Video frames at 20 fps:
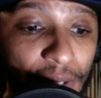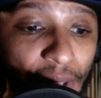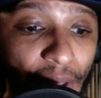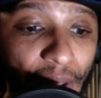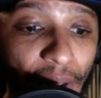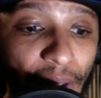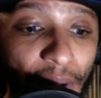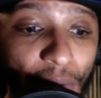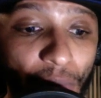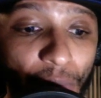
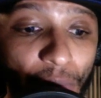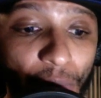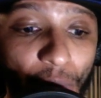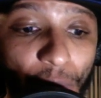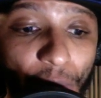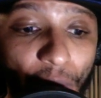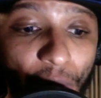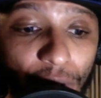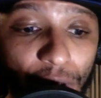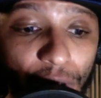Terrible
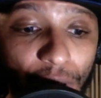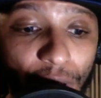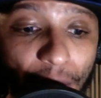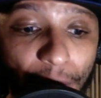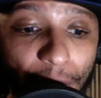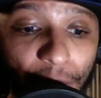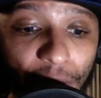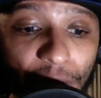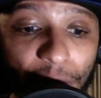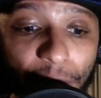park
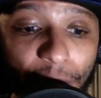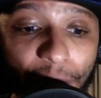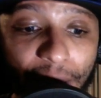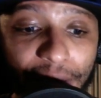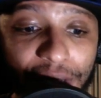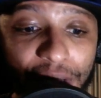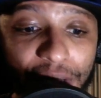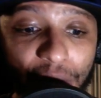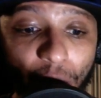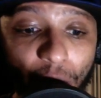job, but he
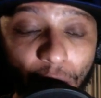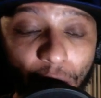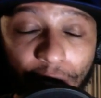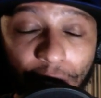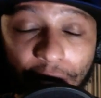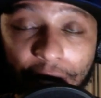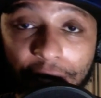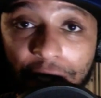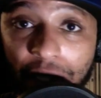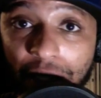makes it work.
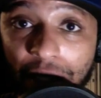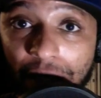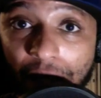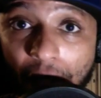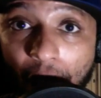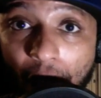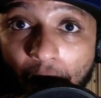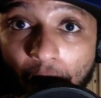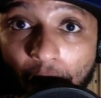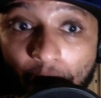It's
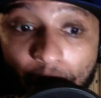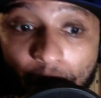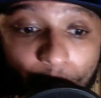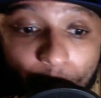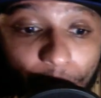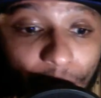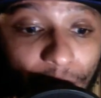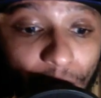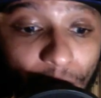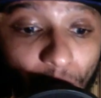slow,
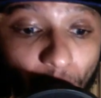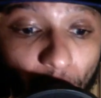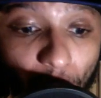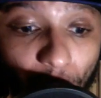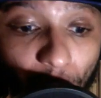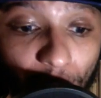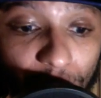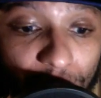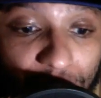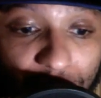but it
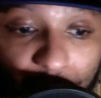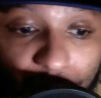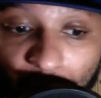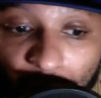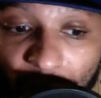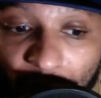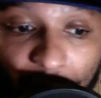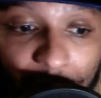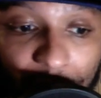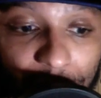works. There's no
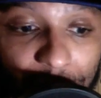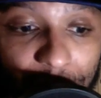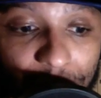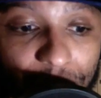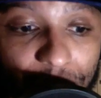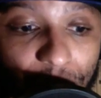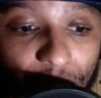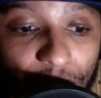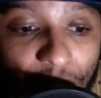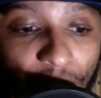penalty. There's
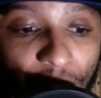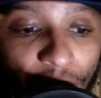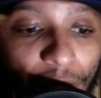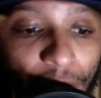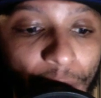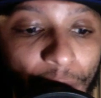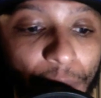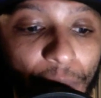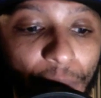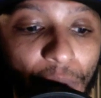no
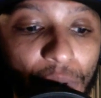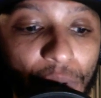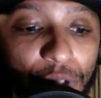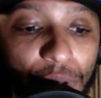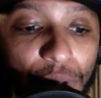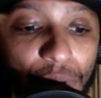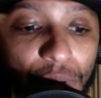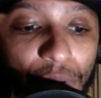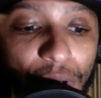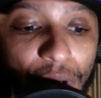nothing.
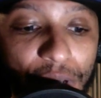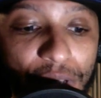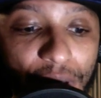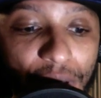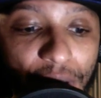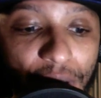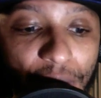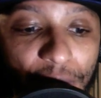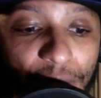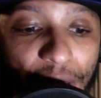Boucher is going
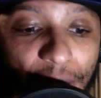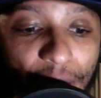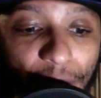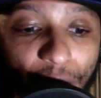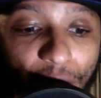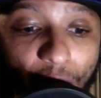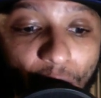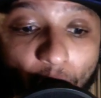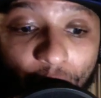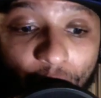to be able to
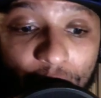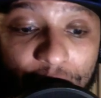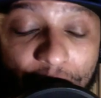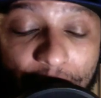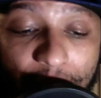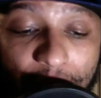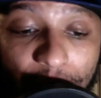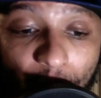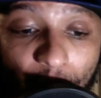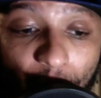
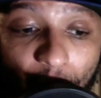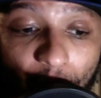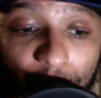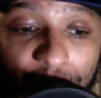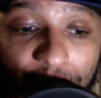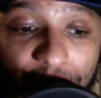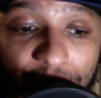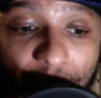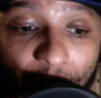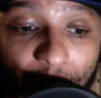overtake him when we
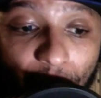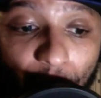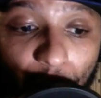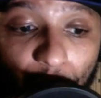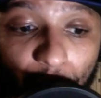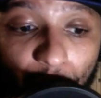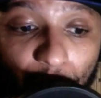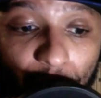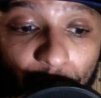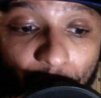cycle
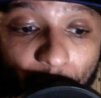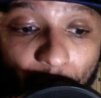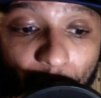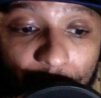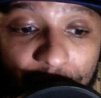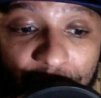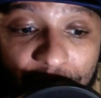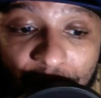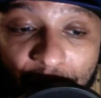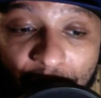through, though.
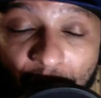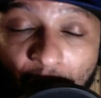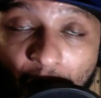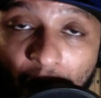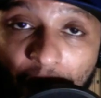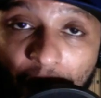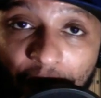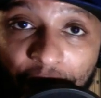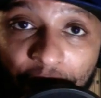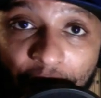It's still an
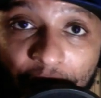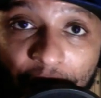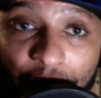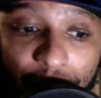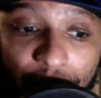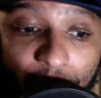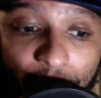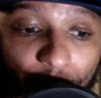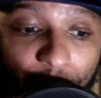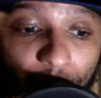RFK
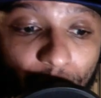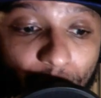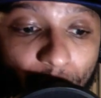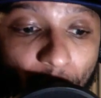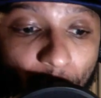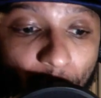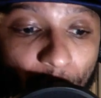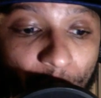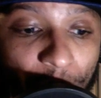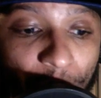show for the
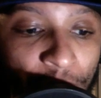moment.